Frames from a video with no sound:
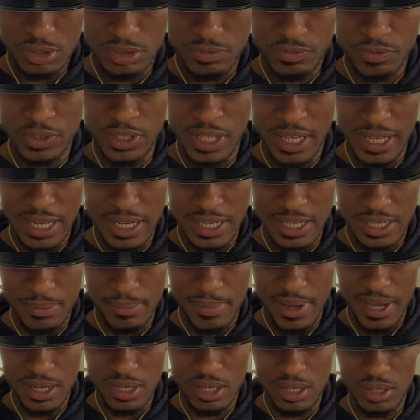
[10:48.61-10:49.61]
But I got to get
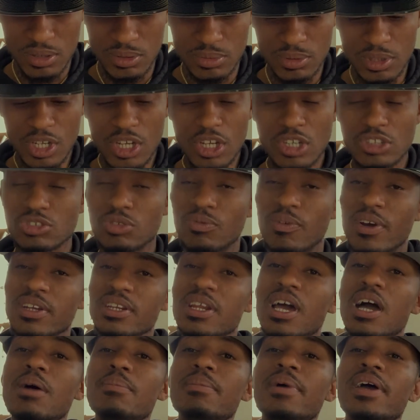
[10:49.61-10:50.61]
back home. So right
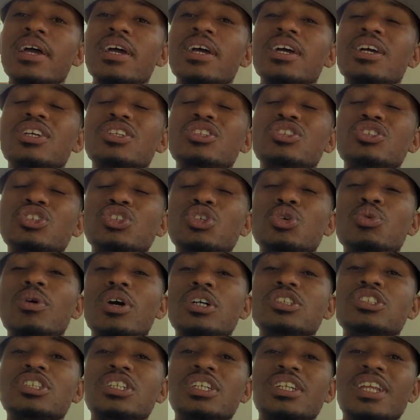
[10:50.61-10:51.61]
now I'm at
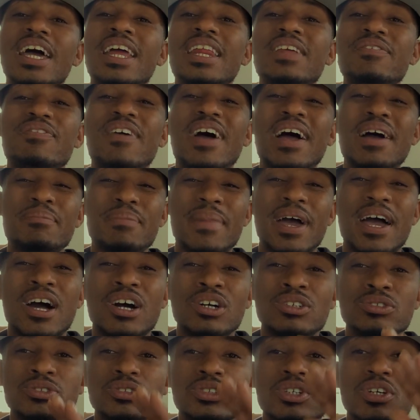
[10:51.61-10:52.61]
295
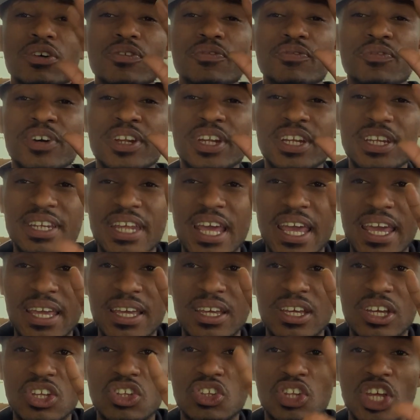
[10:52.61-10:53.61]
miles for the
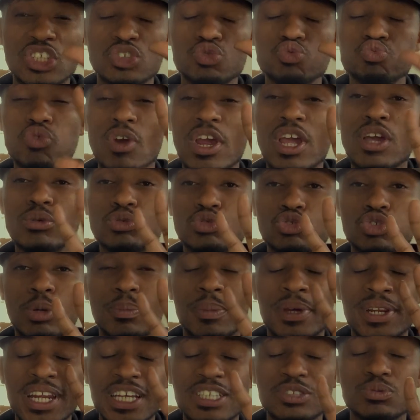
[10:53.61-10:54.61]
day. That's round trip.
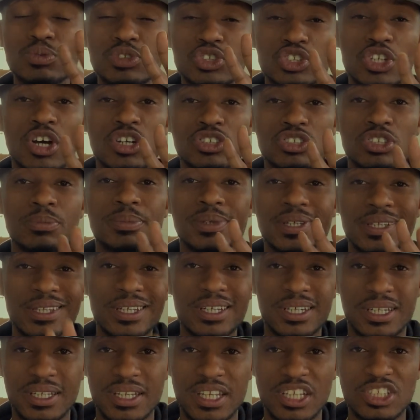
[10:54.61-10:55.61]
And that's what y'all should be
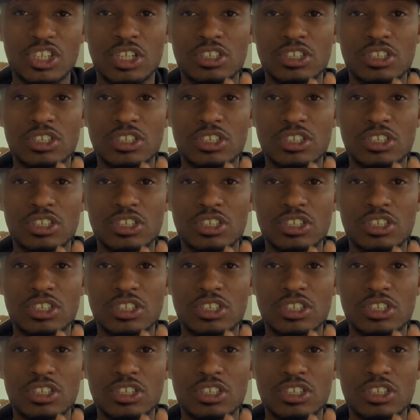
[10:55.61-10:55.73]
looking at.